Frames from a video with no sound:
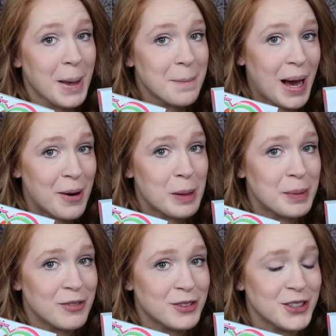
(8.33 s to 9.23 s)

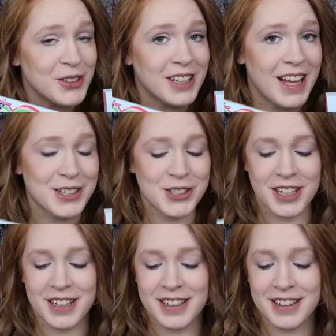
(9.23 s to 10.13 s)
Powerpuff Girl
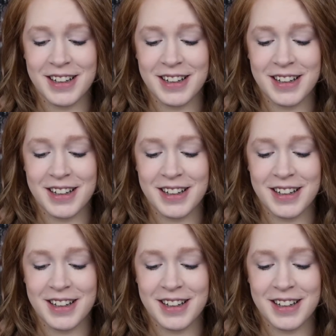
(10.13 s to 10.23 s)
Collection.